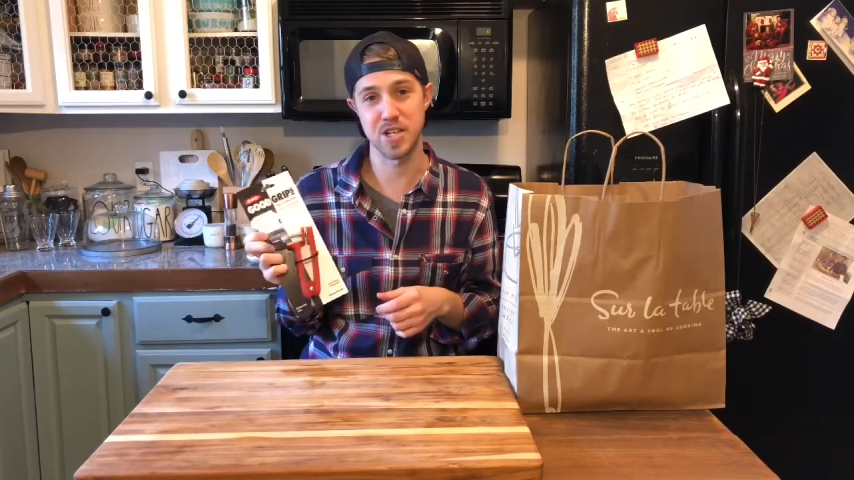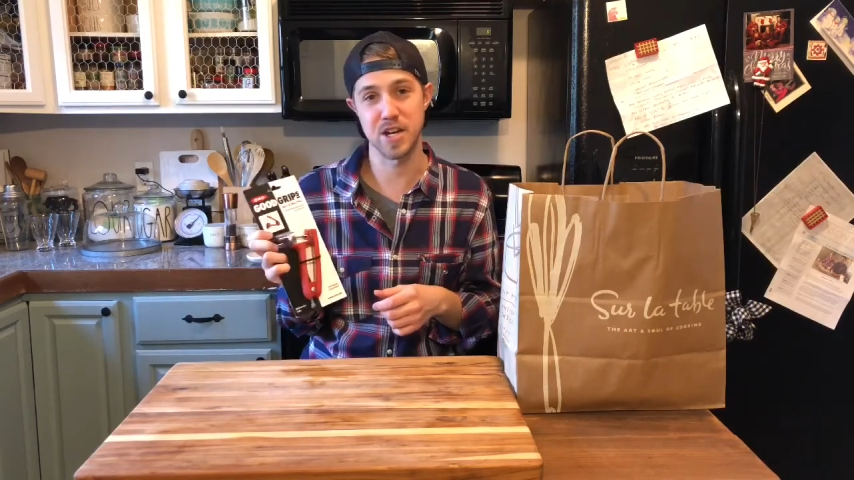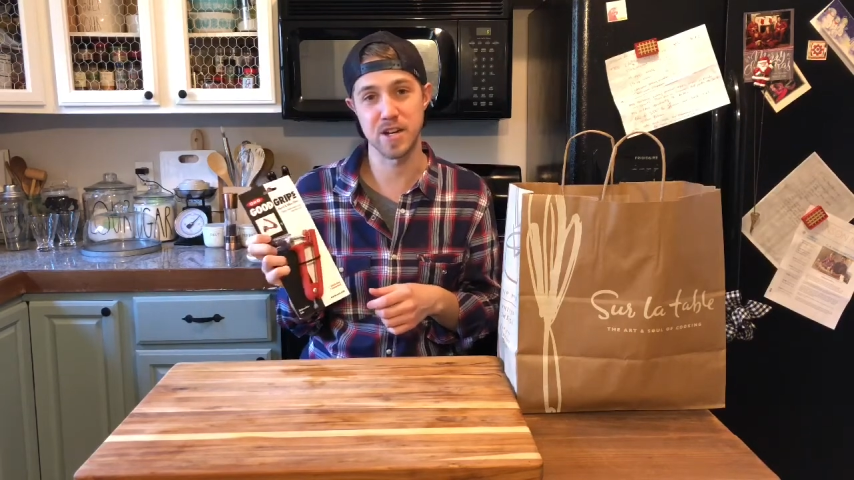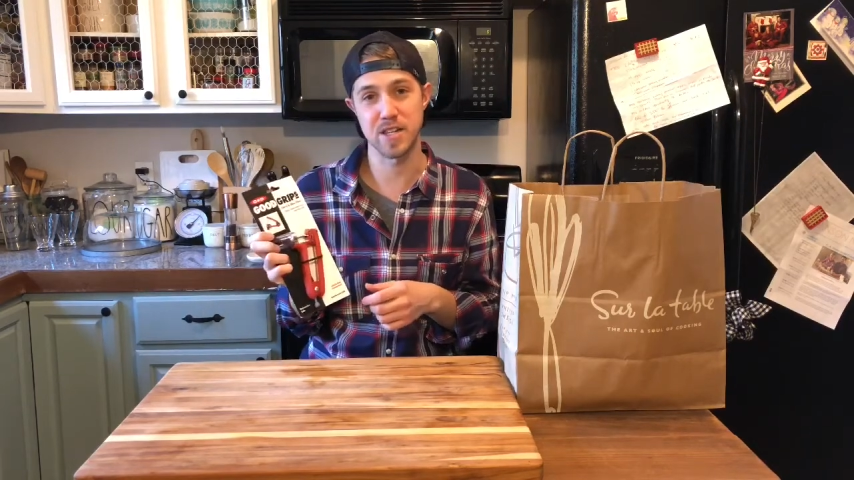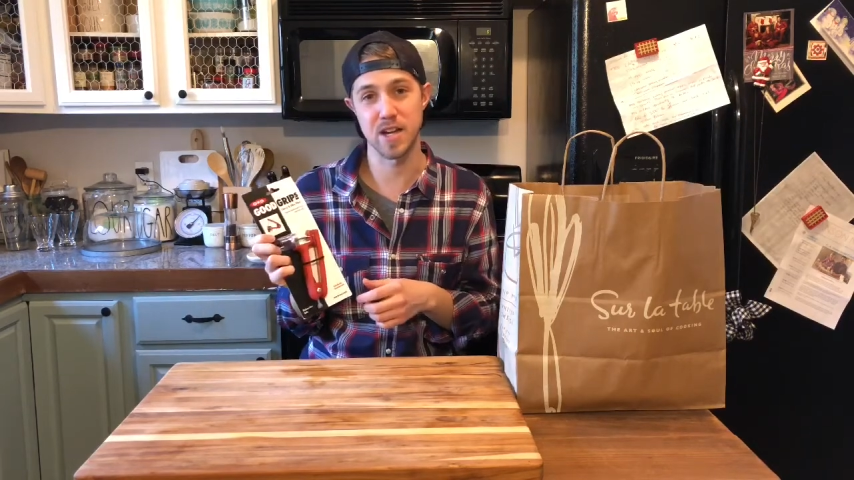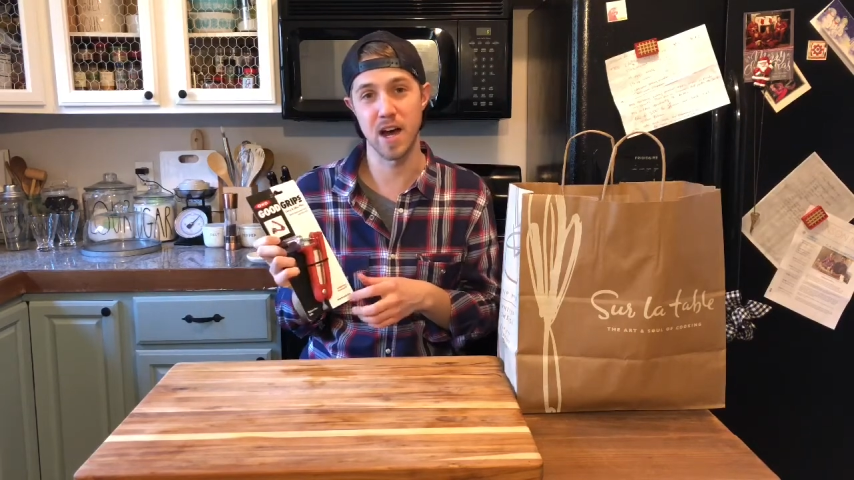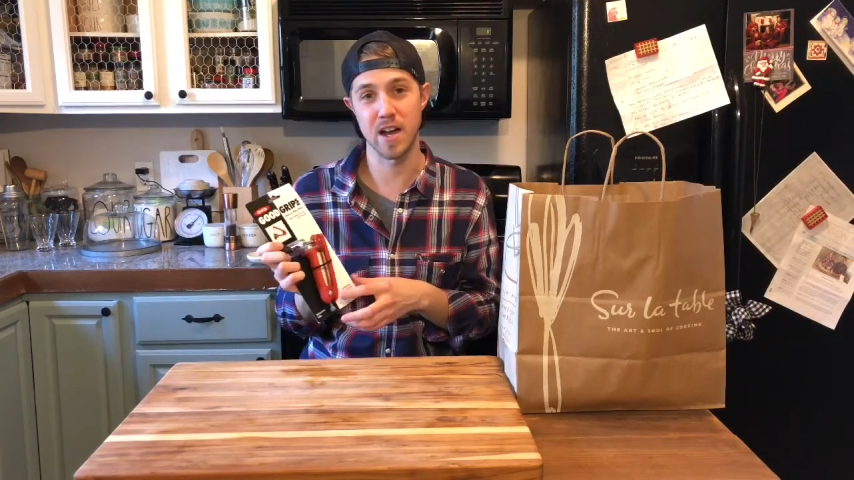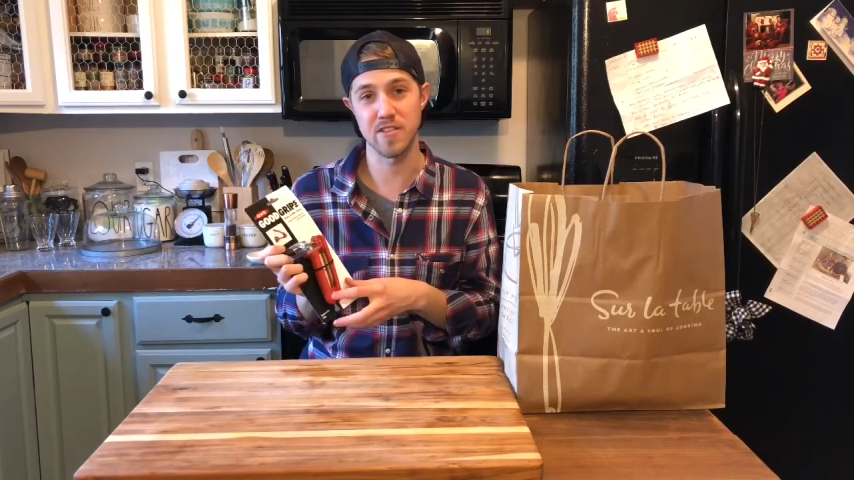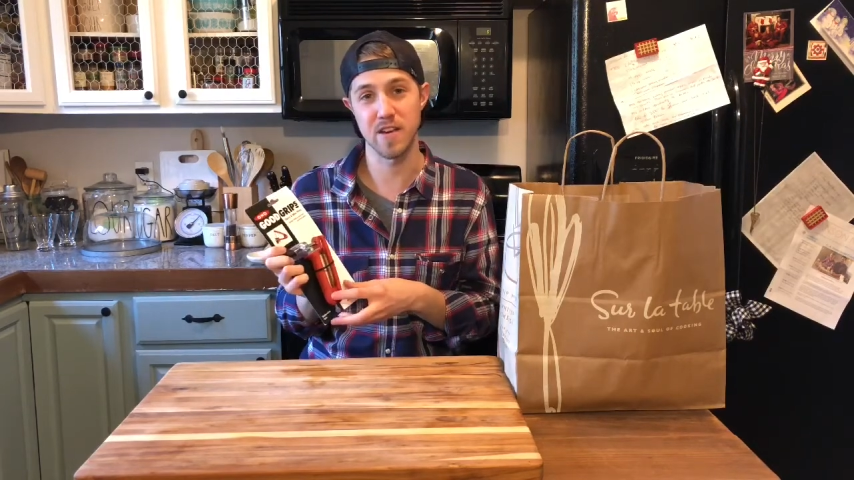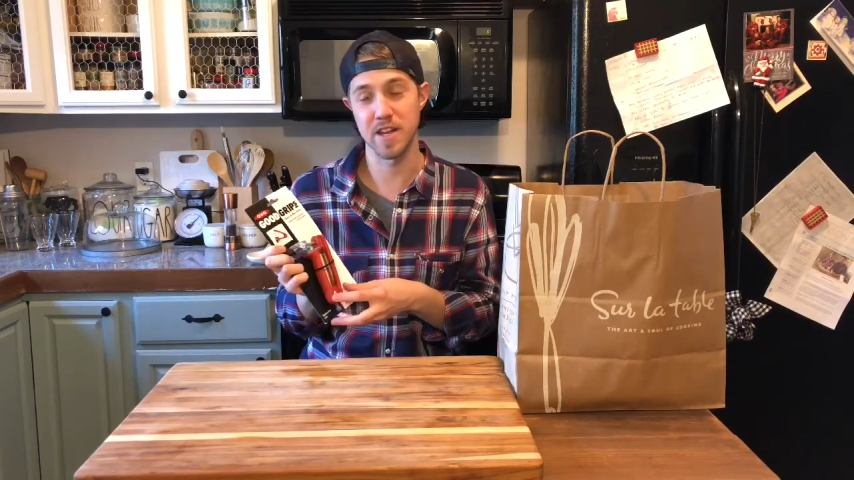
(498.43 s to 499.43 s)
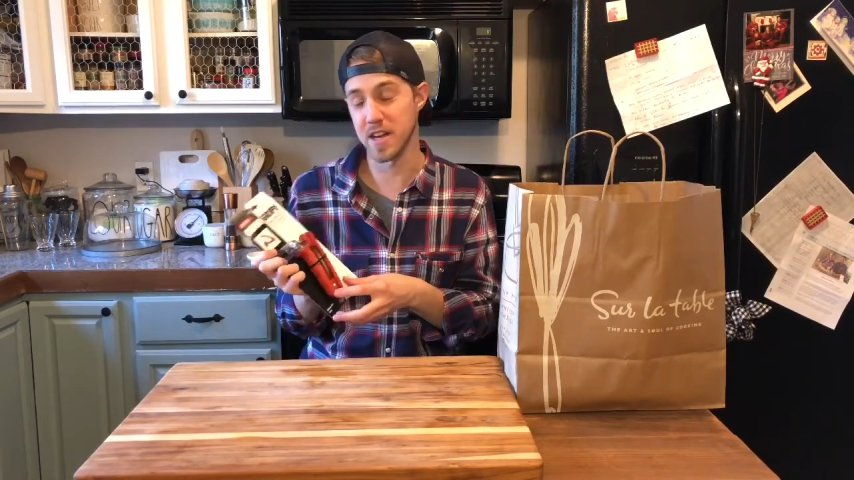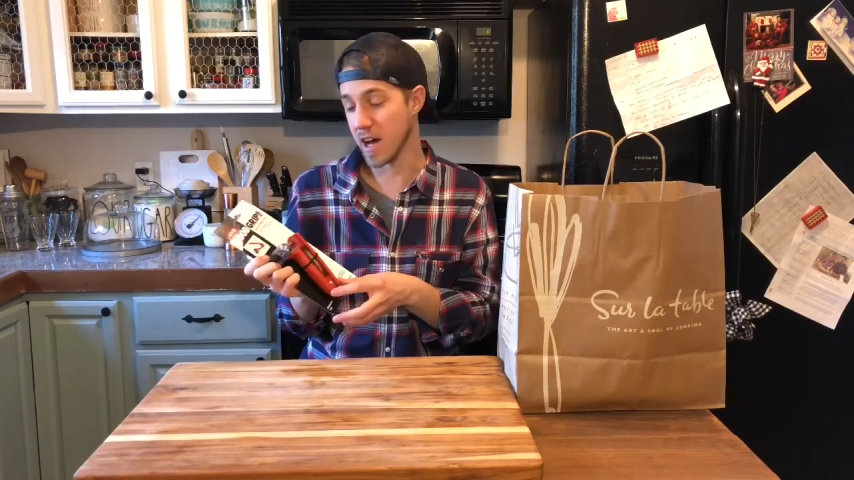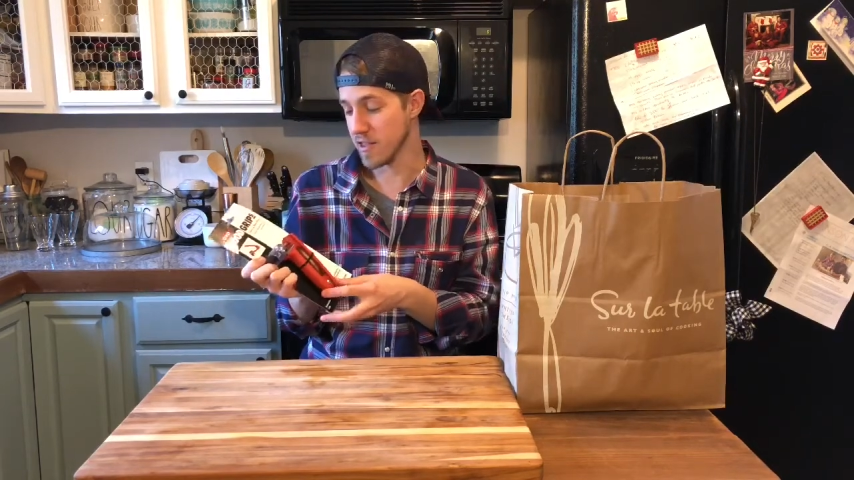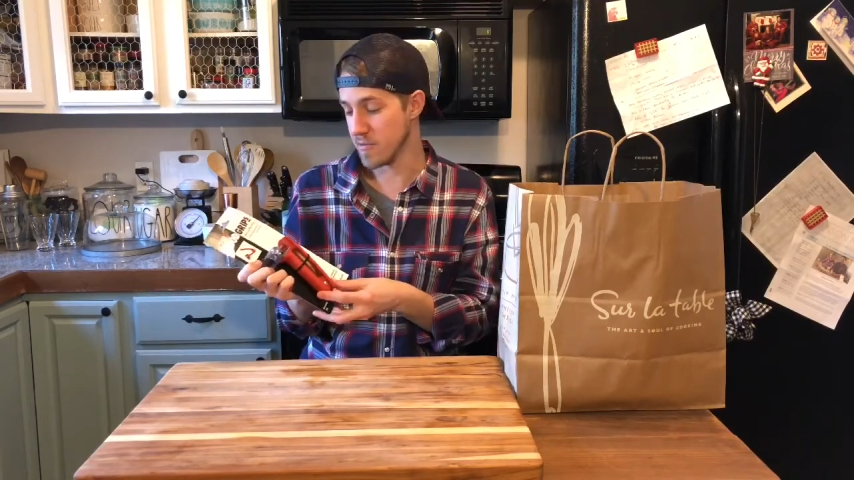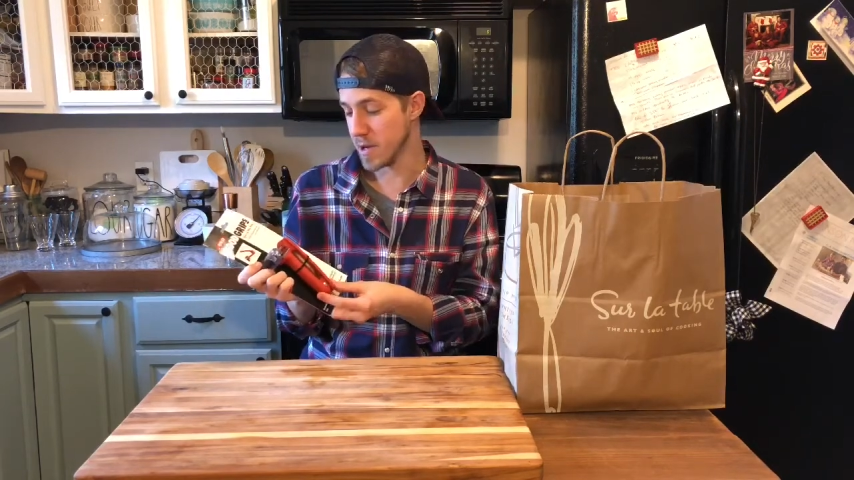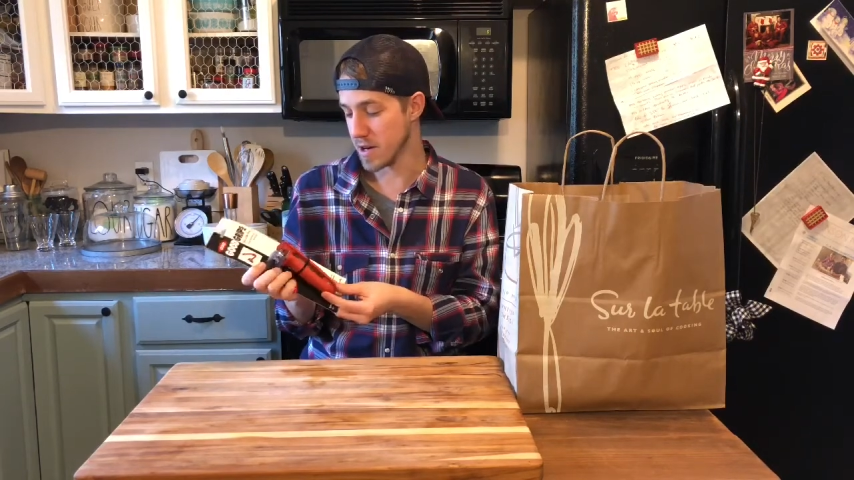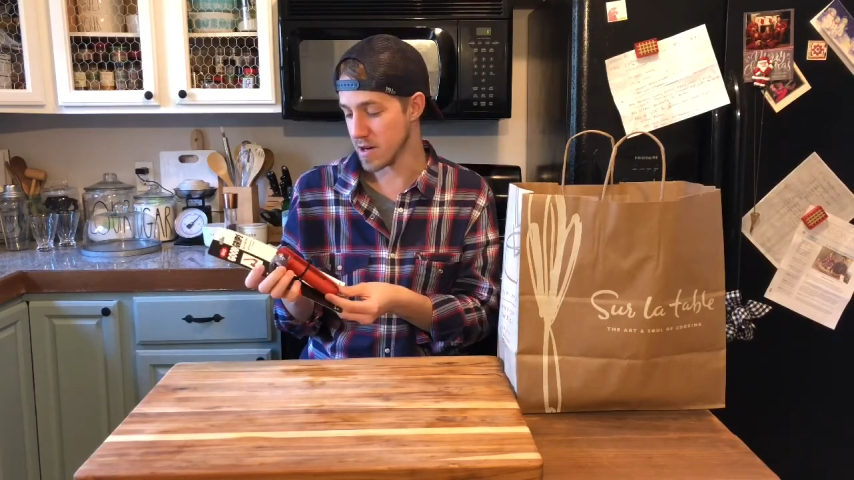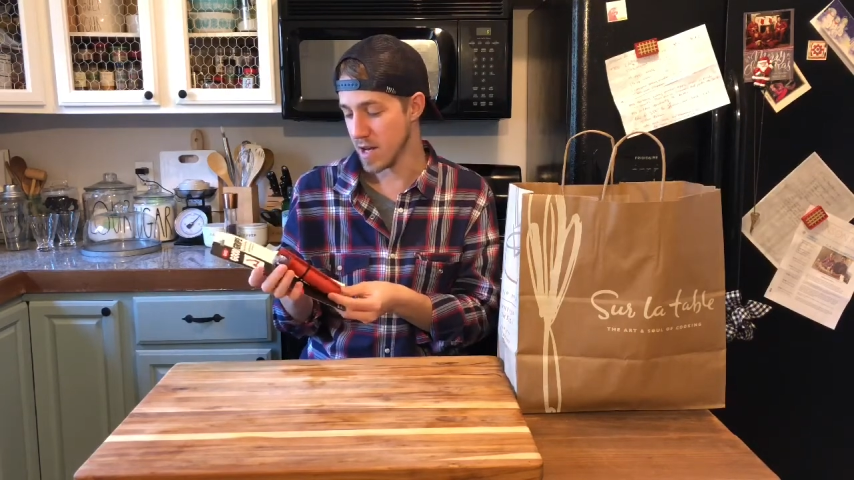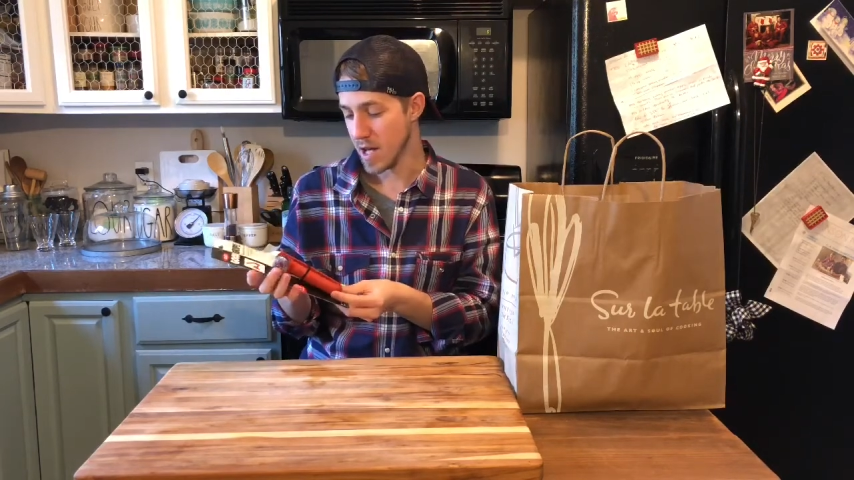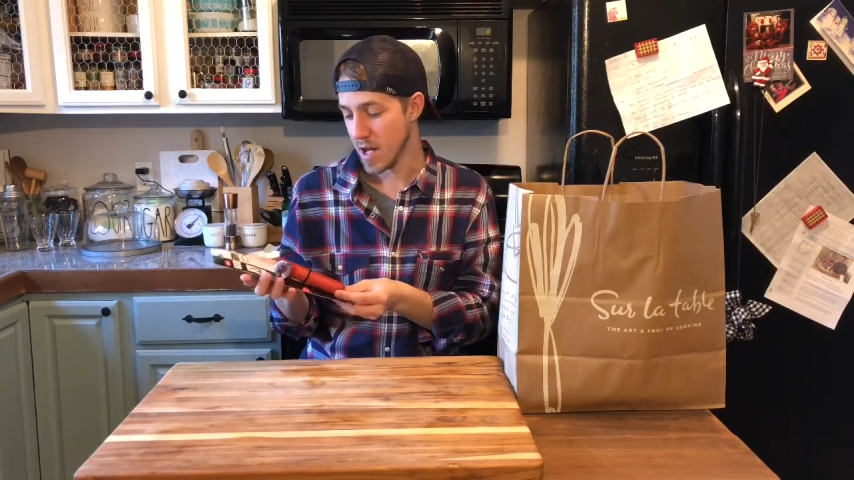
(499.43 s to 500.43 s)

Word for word: a cherry and an olive, and an olive pitter,